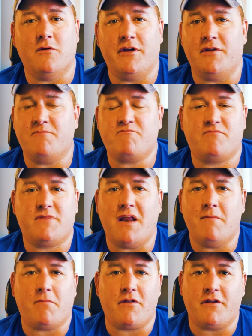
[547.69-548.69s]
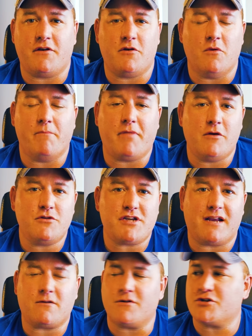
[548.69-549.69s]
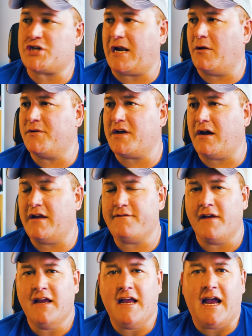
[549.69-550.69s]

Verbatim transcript: or you didn't bother to do a boat check on a shallow dive,